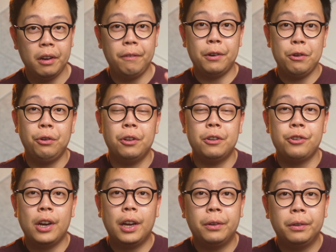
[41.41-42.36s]
if you're new to the
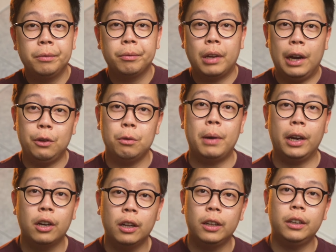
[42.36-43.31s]
channel, I do my
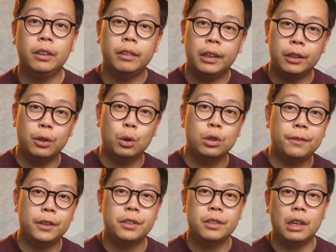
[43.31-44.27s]
color and the nose
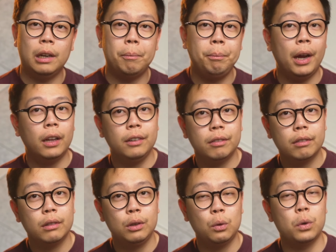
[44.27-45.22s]
first and then palate
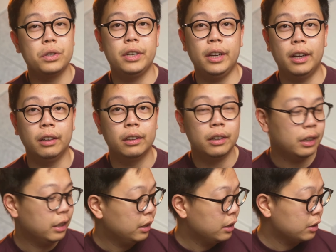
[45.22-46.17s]
towards the end.
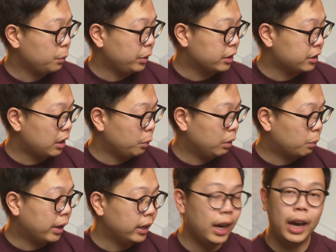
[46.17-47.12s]
So we're gonna start with
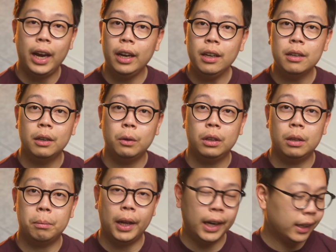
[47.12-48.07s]
wine A, the
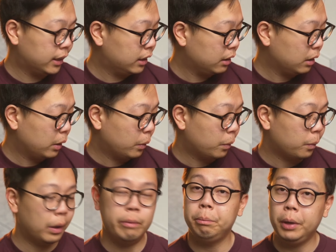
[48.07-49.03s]
black,
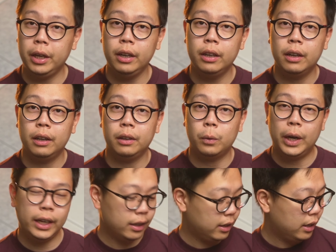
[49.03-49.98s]
wine B, the
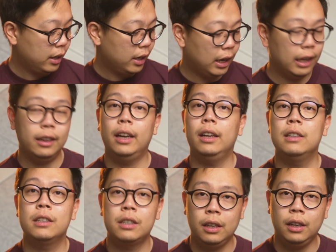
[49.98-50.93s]
white, and then
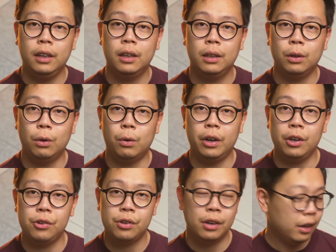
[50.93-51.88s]
C, the
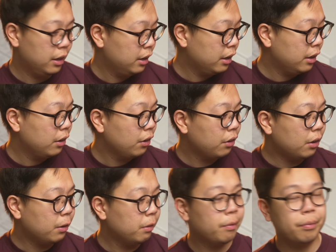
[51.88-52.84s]
orange.
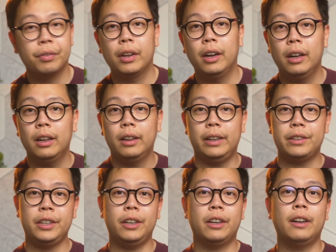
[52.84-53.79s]
So let's
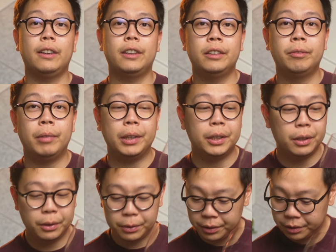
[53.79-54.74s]
see the color and the
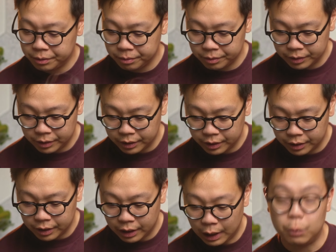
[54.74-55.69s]
nose,
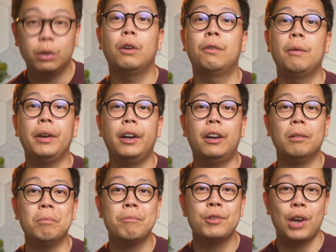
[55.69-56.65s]
and we'll go from there
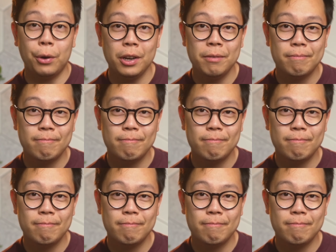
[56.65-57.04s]
on, shall we?